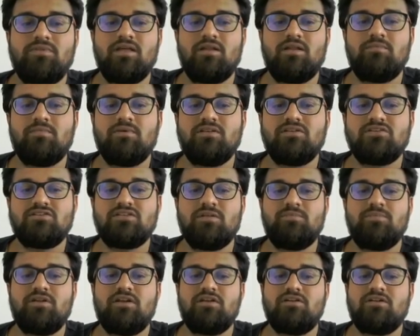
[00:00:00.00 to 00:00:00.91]
their money shall
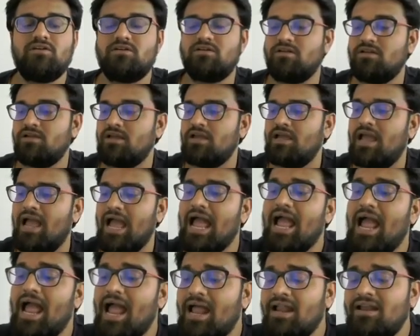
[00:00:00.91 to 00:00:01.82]
be returned.
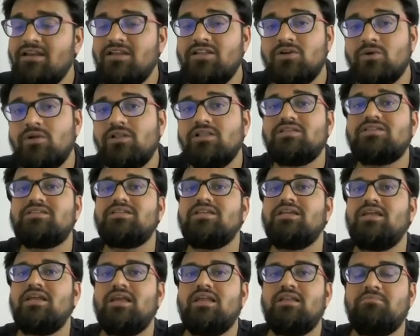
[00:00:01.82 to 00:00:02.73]
And you will
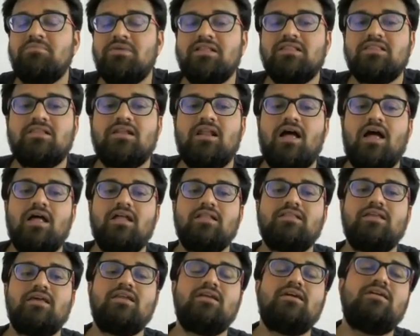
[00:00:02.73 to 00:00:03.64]
see in
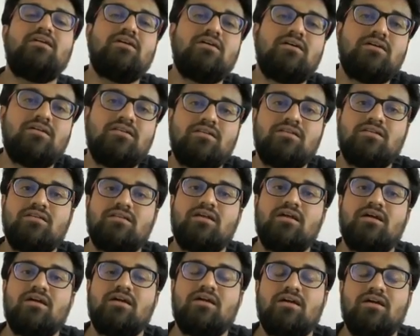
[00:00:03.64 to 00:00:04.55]
Myntra, they return
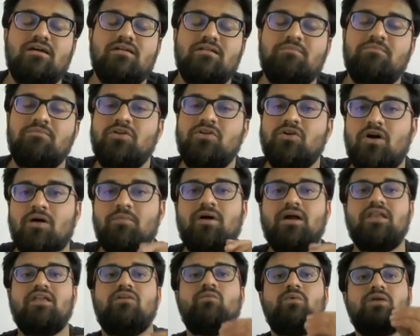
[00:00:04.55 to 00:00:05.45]
your money